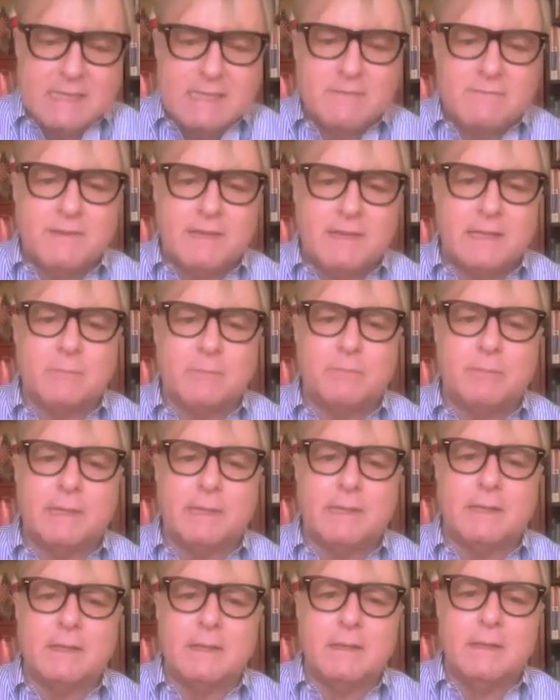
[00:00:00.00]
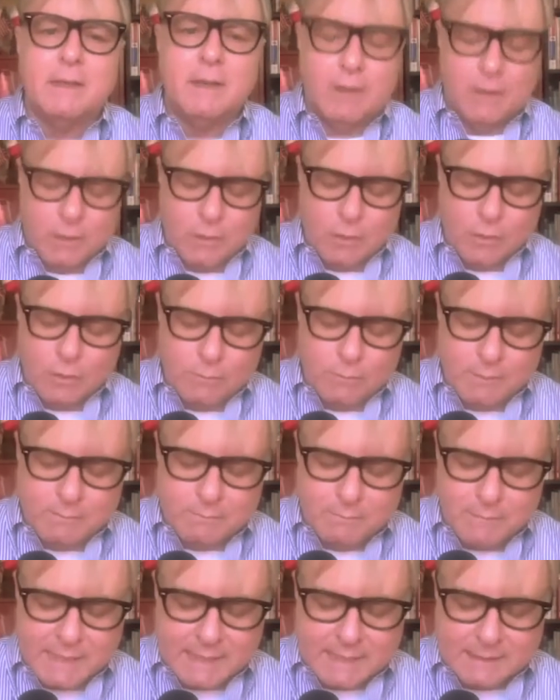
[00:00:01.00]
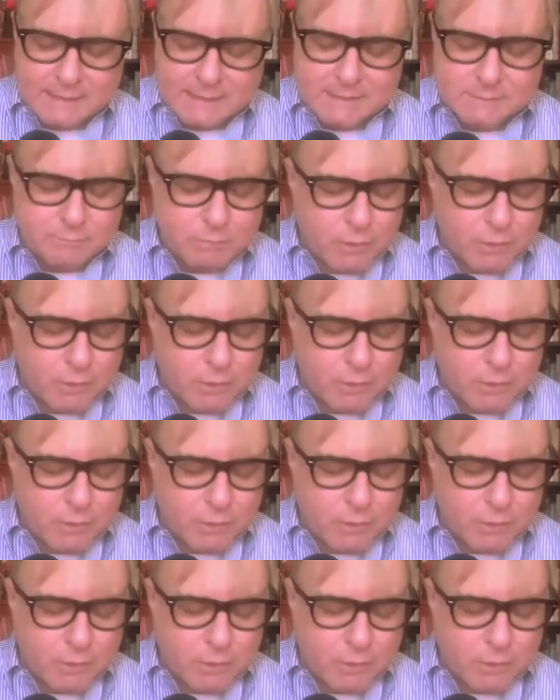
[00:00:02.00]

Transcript: developing home meds,